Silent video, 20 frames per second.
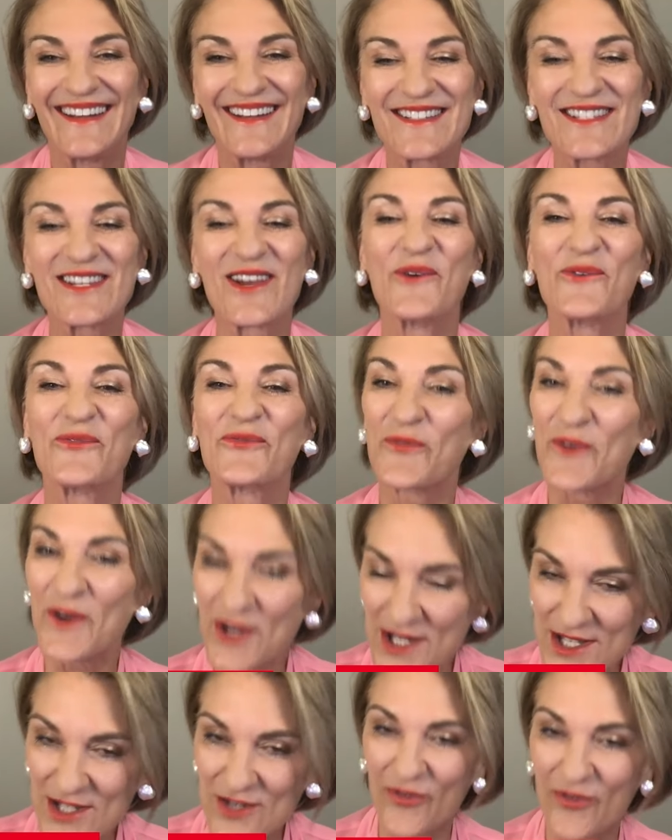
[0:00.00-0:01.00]
So
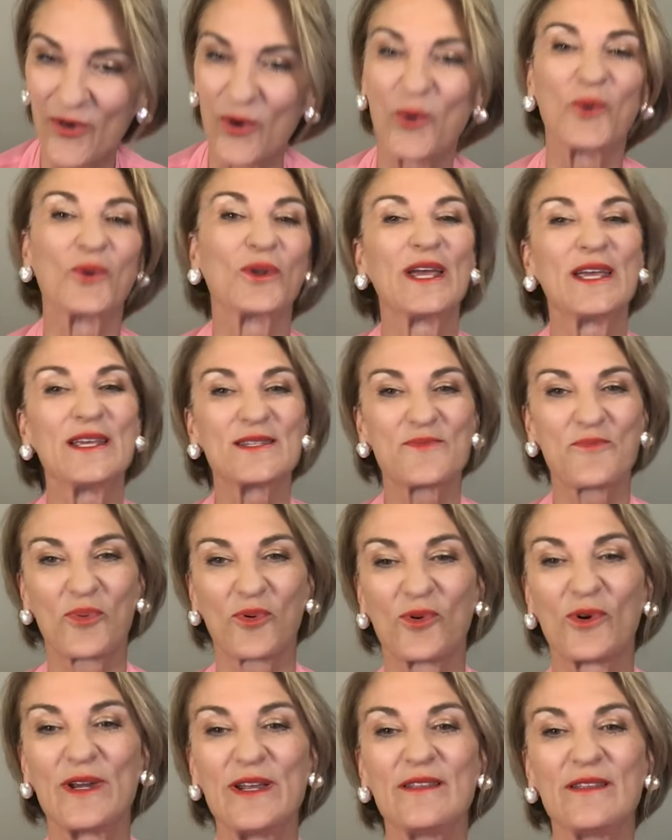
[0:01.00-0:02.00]
first of all, his
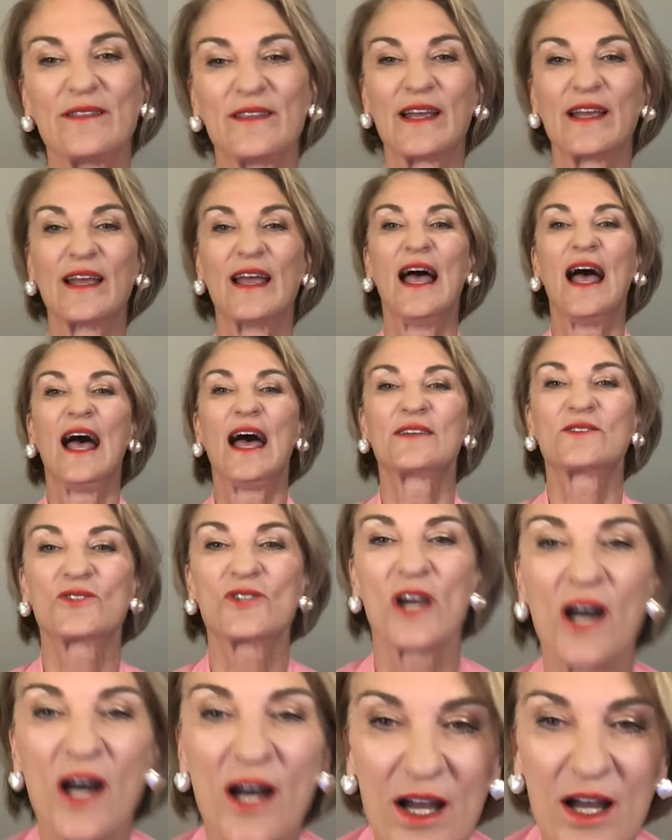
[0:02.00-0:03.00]
breathing. At
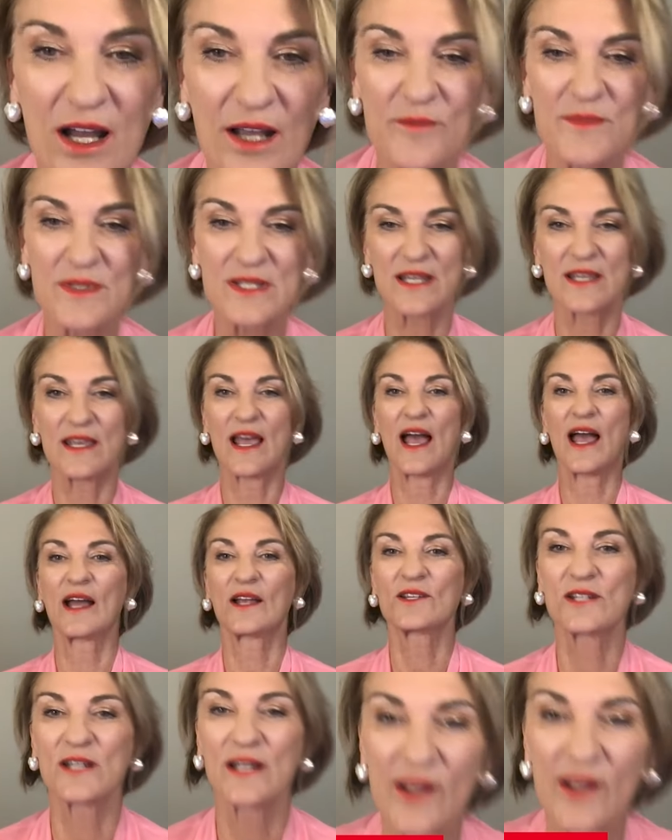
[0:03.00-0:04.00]
times he
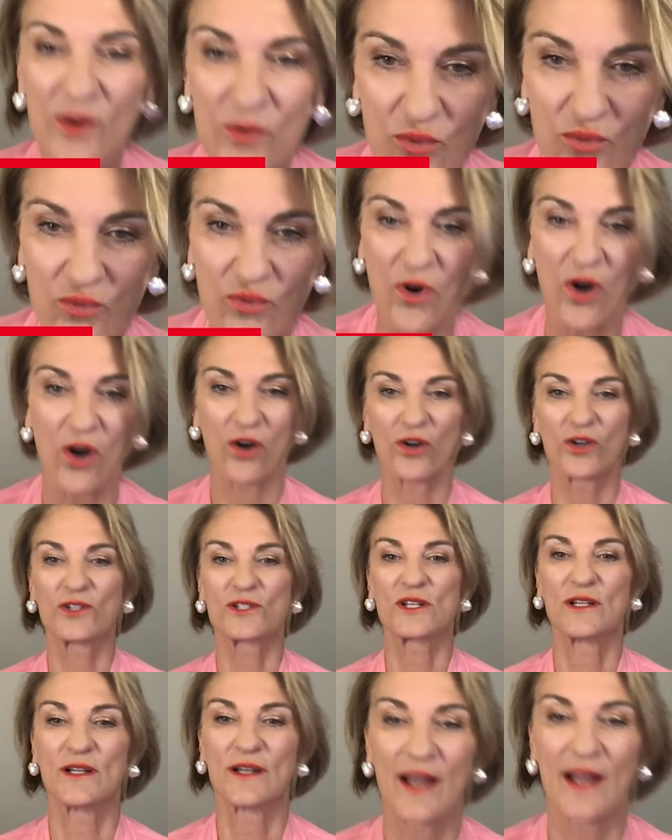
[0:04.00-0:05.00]
actually
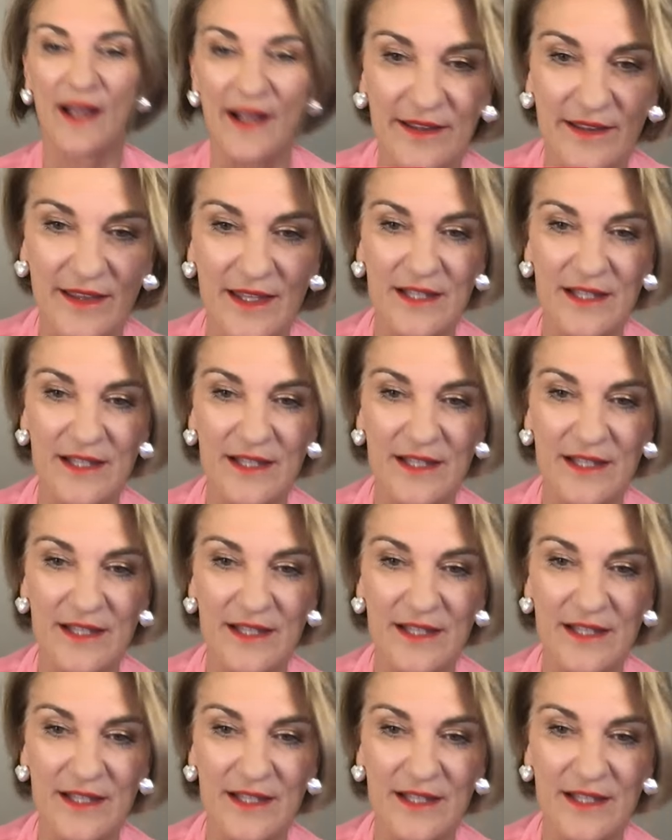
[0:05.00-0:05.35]
rocked like